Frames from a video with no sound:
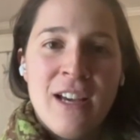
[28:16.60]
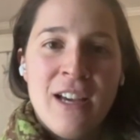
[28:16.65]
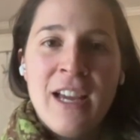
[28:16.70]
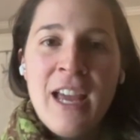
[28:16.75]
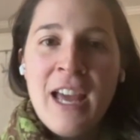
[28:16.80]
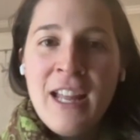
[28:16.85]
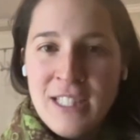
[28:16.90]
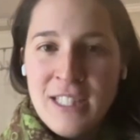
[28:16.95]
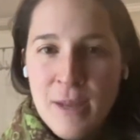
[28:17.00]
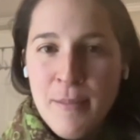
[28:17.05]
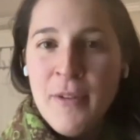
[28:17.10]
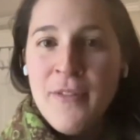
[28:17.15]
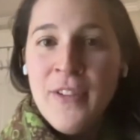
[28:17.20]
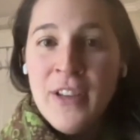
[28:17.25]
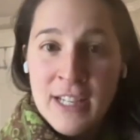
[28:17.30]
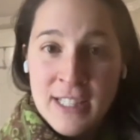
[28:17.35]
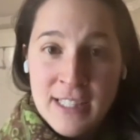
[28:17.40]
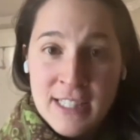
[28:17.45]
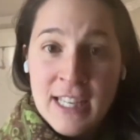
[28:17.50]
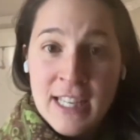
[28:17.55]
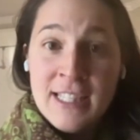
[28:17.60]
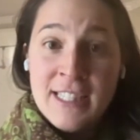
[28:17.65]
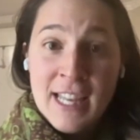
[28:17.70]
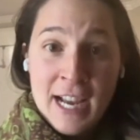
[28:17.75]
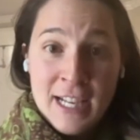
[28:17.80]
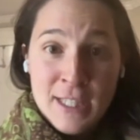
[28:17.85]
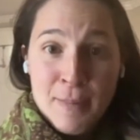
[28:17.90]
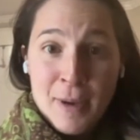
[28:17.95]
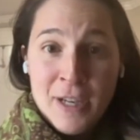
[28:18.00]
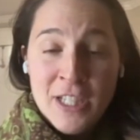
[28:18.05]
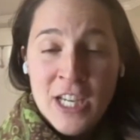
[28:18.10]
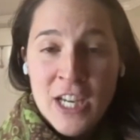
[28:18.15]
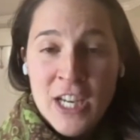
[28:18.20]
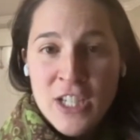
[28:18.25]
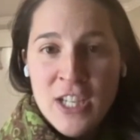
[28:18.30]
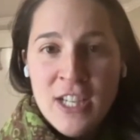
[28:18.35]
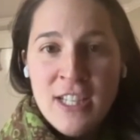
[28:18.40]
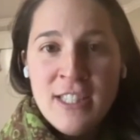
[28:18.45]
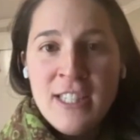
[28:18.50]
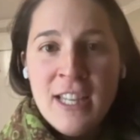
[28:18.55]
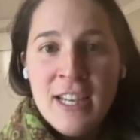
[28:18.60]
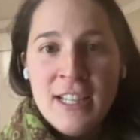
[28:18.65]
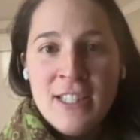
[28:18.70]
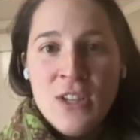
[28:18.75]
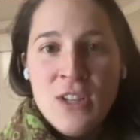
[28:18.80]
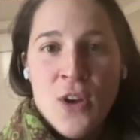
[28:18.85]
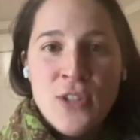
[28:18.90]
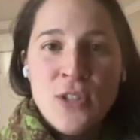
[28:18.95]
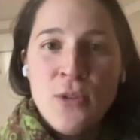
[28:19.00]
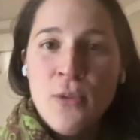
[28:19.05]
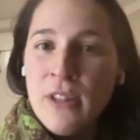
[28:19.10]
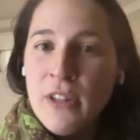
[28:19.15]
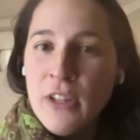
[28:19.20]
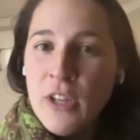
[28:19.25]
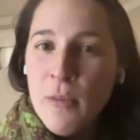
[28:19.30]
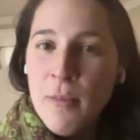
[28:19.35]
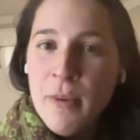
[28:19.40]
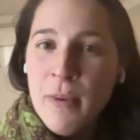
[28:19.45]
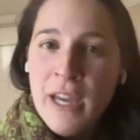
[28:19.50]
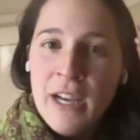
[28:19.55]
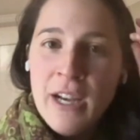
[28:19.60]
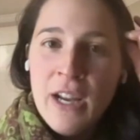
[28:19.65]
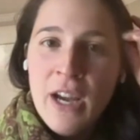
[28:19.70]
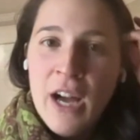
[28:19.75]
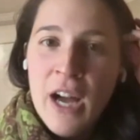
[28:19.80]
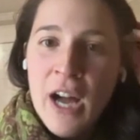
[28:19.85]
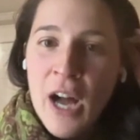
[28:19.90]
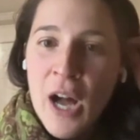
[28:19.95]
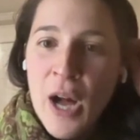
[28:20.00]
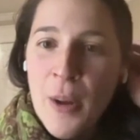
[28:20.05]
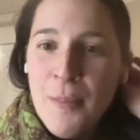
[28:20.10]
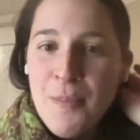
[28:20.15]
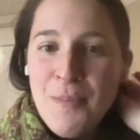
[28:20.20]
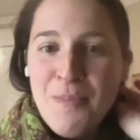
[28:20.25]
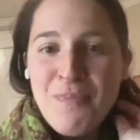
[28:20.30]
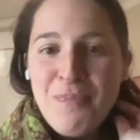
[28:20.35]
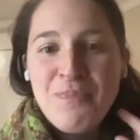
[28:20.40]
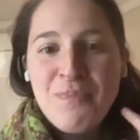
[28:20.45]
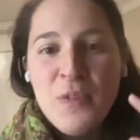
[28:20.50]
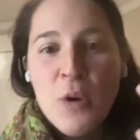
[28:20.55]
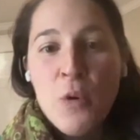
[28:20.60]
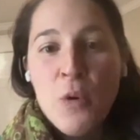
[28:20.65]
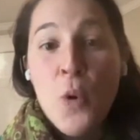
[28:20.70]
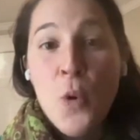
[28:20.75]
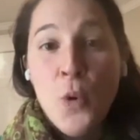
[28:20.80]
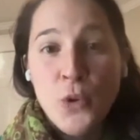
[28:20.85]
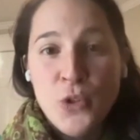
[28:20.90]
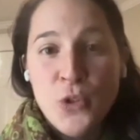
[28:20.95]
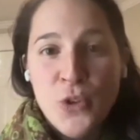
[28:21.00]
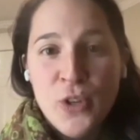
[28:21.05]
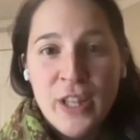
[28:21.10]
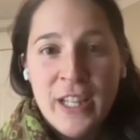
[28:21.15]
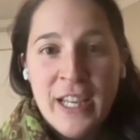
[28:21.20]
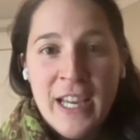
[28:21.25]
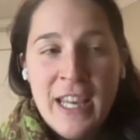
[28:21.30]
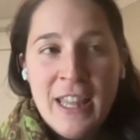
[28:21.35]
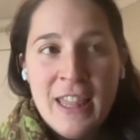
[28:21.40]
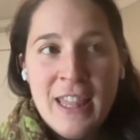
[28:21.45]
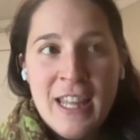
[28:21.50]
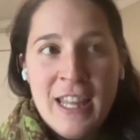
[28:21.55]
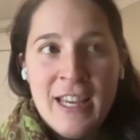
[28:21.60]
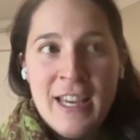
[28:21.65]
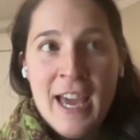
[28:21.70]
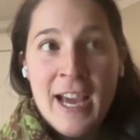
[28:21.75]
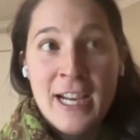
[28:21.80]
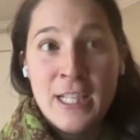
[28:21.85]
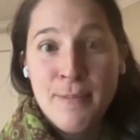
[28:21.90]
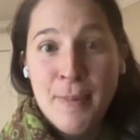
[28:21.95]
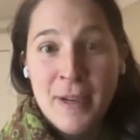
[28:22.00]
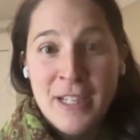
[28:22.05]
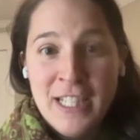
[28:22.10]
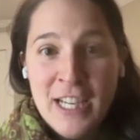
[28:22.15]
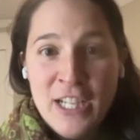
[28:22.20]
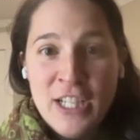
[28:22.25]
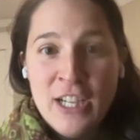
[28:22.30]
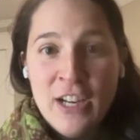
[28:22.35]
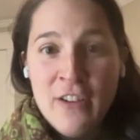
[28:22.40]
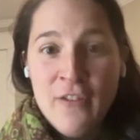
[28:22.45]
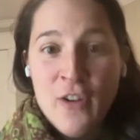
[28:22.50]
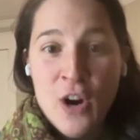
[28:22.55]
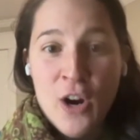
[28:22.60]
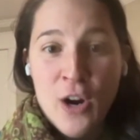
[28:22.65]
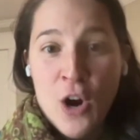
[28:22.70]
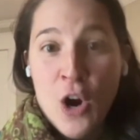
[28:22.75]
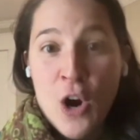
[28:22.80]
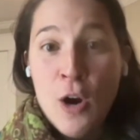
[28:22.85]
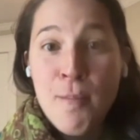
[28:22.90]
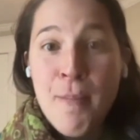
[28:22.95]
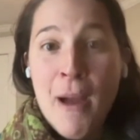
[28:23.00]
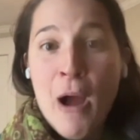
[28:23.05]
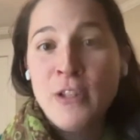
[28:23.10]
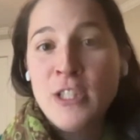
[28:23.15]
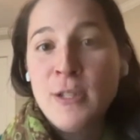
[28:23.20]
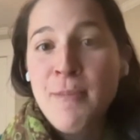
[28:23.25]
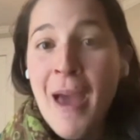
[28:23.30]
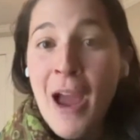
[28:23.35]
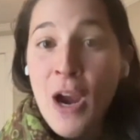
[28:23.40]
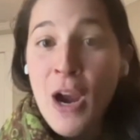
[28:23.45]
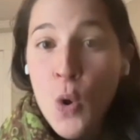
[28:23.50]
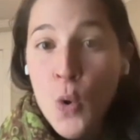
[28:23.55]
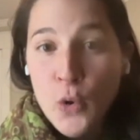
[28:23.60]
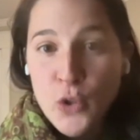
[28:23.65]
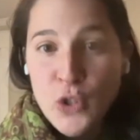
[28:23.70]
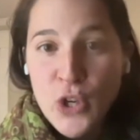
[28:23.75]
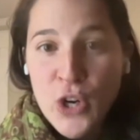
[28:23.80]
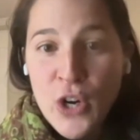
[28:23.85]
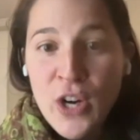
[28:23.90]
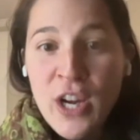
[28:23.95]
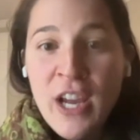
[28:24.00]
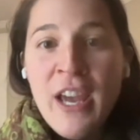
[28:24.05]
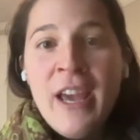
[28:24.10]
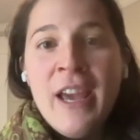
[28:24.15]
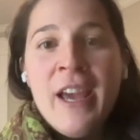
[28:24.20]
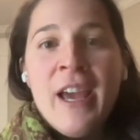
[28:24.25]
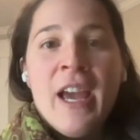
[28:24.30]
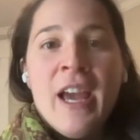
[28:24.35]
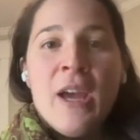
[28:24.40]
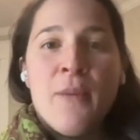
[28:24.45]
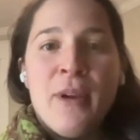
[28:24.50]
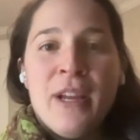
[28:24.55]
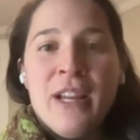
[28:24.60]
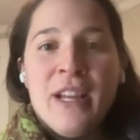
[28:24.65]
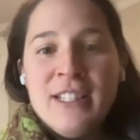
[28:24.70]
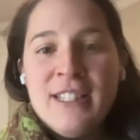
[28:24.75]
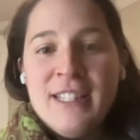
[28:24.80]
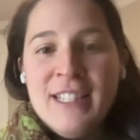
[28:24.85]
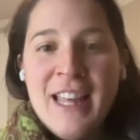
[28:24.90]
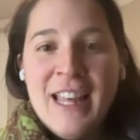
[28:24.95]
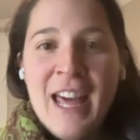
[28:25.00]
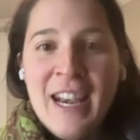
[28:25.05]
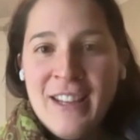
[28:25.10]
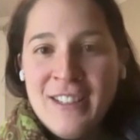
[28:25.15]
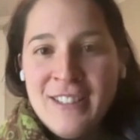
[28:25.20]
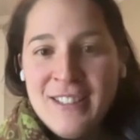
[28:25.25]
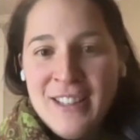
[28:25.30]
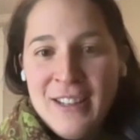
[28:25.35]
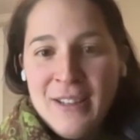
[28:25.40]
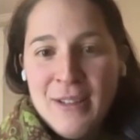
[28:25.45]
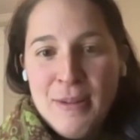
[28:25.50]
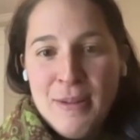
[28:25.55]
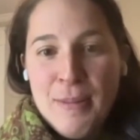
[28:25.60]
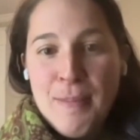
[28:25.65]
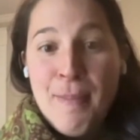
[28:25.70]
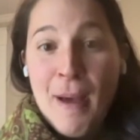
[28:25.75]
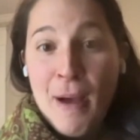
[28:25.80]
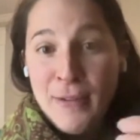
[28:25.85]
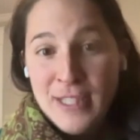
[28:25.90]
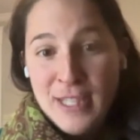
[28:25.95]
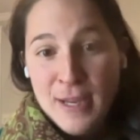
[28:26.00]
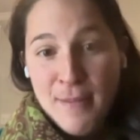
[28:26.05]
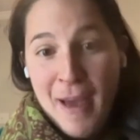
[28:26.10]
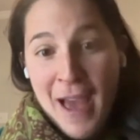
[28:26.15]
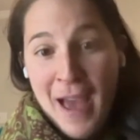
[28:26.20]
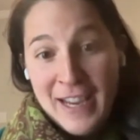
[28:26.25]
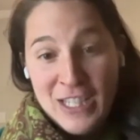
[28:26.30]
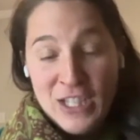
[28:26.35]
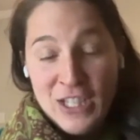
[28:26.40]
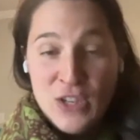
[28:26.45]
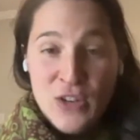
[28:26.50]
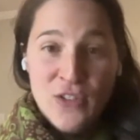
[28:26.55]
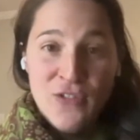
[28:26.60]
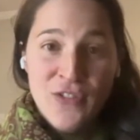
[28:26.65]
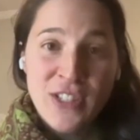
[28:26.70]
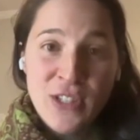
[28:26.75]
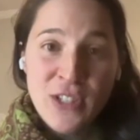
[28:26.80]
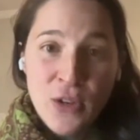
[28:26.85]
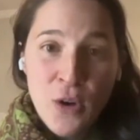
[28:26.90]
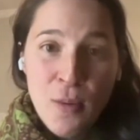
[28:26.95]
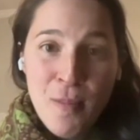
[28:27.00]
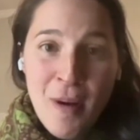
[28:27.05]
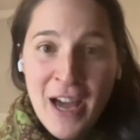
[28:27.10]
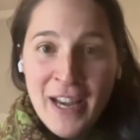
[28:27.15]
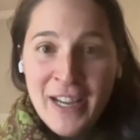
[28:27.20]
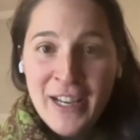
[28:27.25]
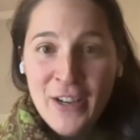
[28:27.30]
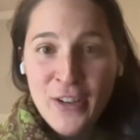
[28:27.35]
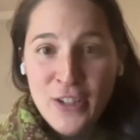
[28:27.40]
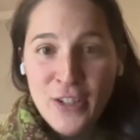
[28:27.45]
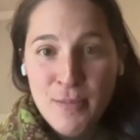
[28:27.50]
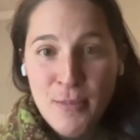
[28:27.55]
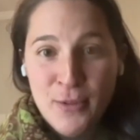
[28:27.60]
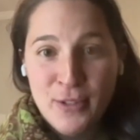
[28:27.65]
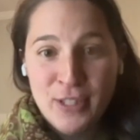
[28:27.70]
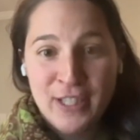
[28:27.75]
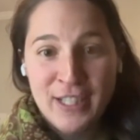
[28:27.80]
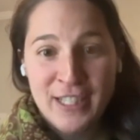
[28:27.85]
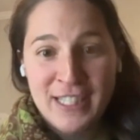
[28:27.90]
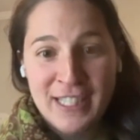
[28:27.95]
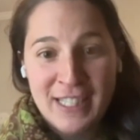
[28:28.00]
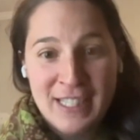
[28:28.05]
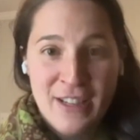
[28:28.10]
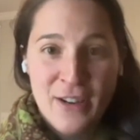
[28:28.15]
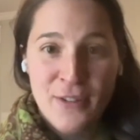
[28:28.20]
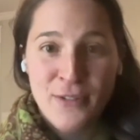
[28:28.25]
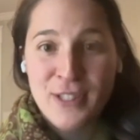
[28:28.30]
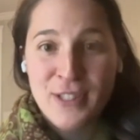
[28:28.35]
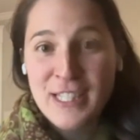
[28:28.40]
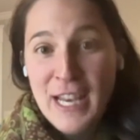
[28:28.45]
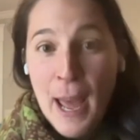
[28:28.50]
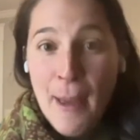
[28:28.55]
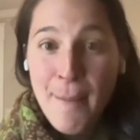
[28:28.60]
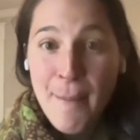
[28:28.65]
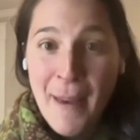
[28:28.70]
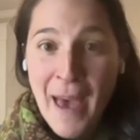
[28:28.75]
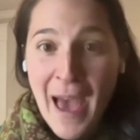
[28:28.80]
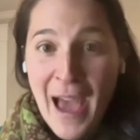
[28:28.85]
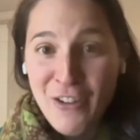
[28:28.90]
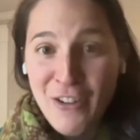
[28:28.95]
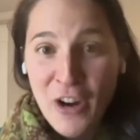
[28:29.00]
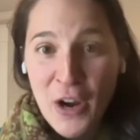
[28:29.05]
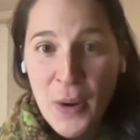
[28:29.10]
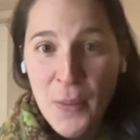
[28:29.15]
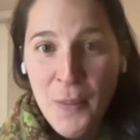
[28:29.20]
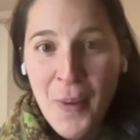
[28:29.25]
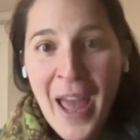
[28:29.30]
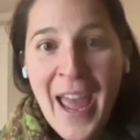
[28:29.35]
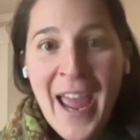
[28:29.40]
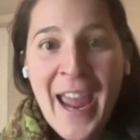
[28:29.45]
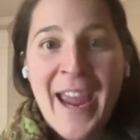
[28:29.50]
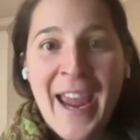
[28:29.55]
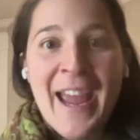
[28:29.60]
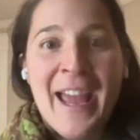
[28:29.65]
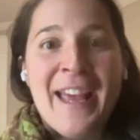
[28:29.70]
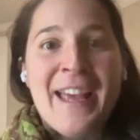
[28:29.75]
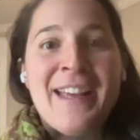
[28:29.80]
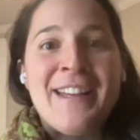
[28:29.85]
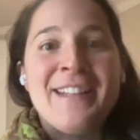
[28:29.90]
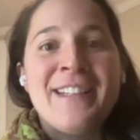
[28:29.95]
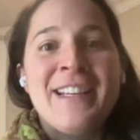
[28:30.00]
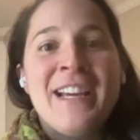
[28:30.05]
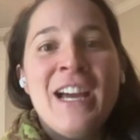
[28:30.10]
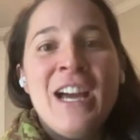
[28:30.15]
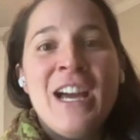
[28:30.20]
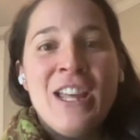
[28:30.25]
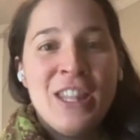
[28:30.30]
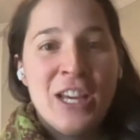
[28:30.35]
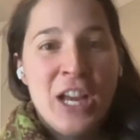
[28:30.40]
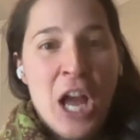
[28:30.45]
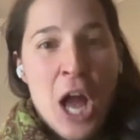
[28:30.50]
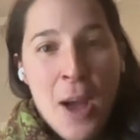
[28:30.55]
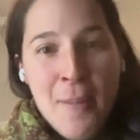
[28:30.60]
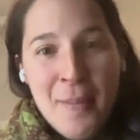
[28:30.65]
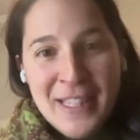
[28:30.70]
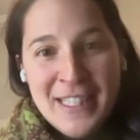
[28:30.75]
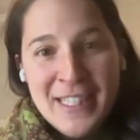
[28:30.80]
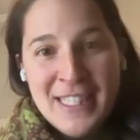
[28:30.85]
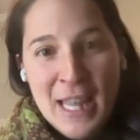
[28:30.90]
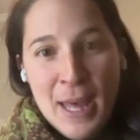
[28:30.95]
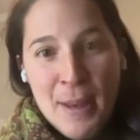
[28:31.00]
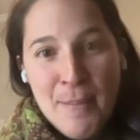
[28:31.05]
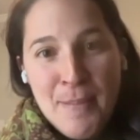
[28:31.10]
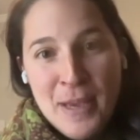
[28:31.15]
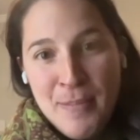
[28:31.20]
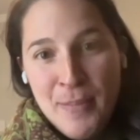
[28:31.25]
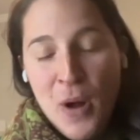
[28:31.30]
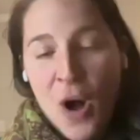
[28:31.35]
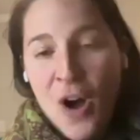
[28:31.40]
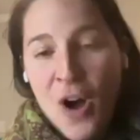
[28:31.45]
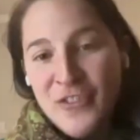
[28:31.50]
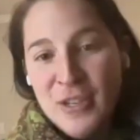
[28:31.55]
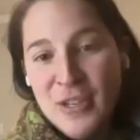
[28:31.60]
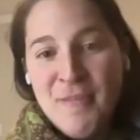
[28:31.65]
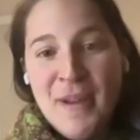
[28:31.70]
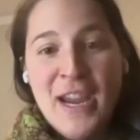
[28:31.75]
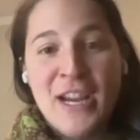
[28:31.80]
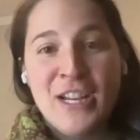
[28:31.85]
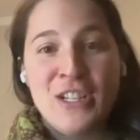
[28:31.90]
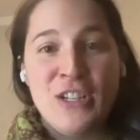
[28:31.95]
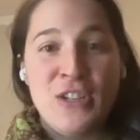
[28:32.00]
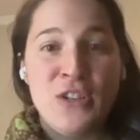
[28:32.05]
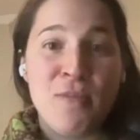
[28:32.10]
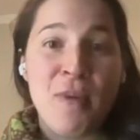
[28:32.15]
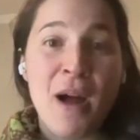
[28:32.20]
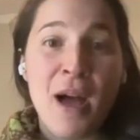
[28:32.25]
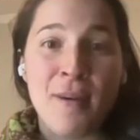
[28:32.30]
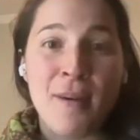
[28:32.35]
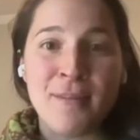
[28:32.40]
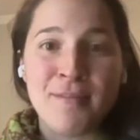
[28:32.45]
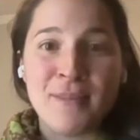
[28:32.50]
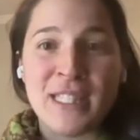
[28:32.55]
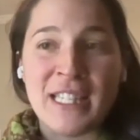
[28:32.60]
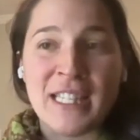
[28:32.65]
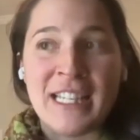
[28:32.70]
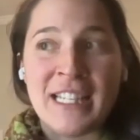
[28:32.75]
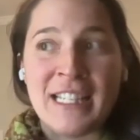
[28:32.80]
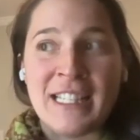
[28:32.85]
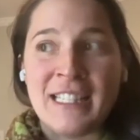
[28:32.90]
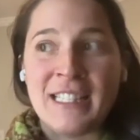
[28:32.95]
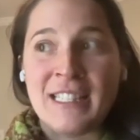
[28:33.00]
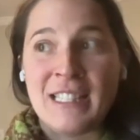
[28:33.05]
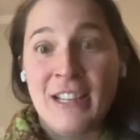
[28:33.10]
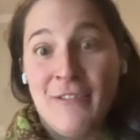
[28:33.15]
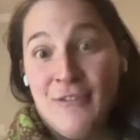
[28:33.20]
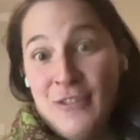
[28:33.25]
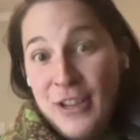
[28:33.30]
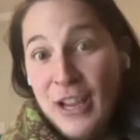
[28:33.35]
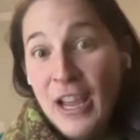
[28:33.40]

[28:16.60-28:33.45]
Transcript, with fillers: again, some of it, it's, it's expectations and it's also a little bit, um, you know, culturally, the expectation of our, our bounce back culture and we can see that as like bouncing back into your physical body you're supposed to just you know snap back right away and the comments that people often make to new moms is if,